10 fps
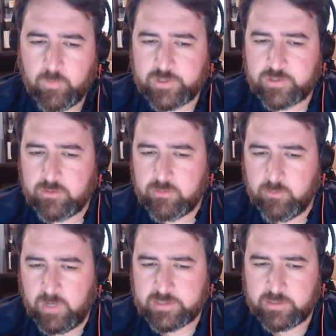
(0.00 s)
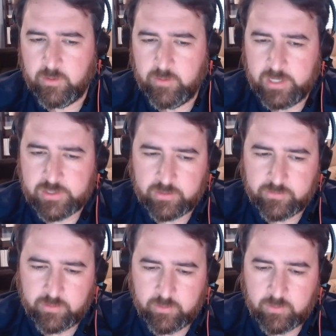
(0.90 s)
which makes a donation
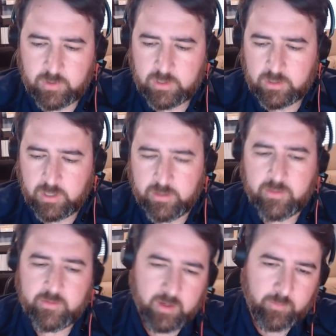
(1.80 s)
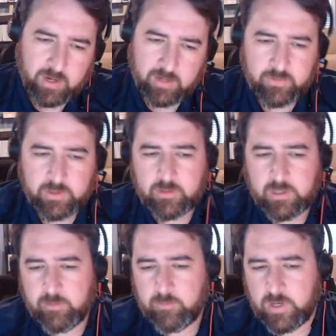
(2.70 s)
to another nonprofit,
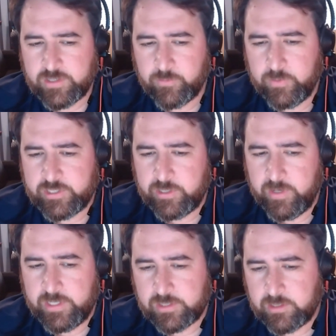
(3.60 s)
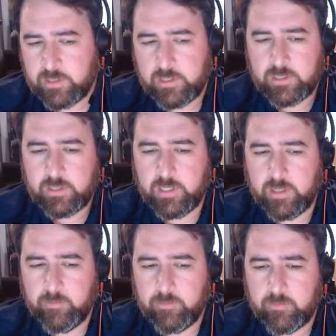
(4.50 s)
Project Regeneration,
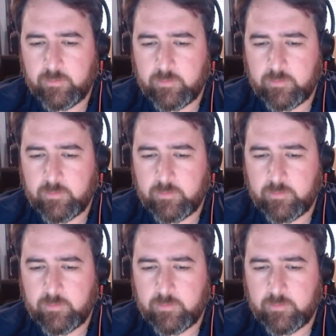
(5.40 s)
um,